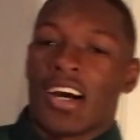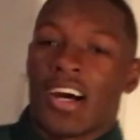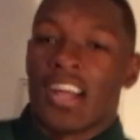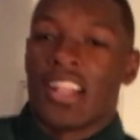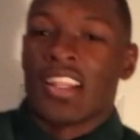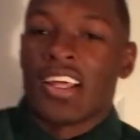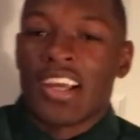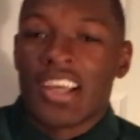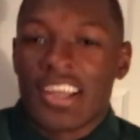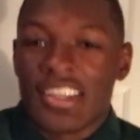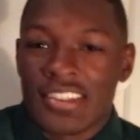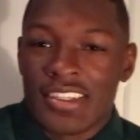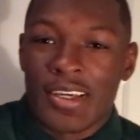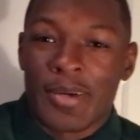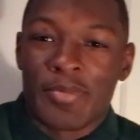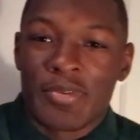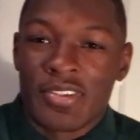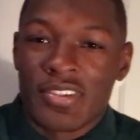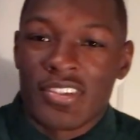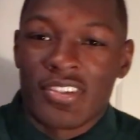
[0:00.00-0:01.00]
a lot has
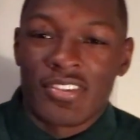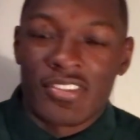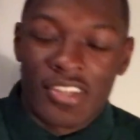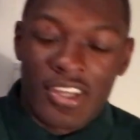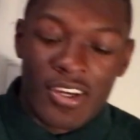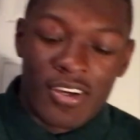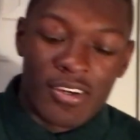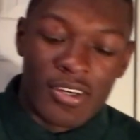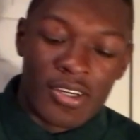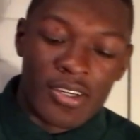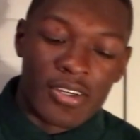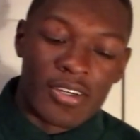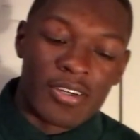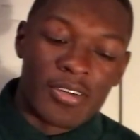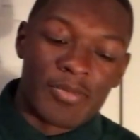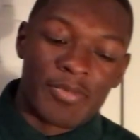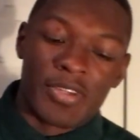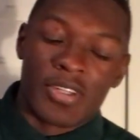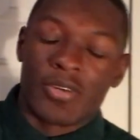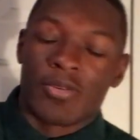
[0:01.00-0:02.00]
happened since
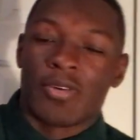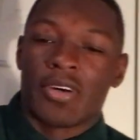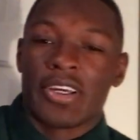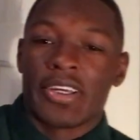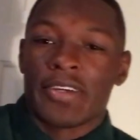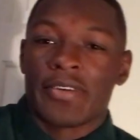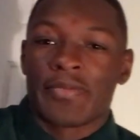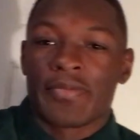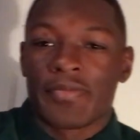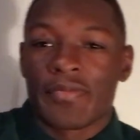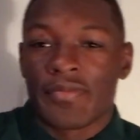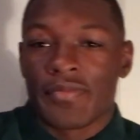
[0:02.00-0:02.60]
y'all been away.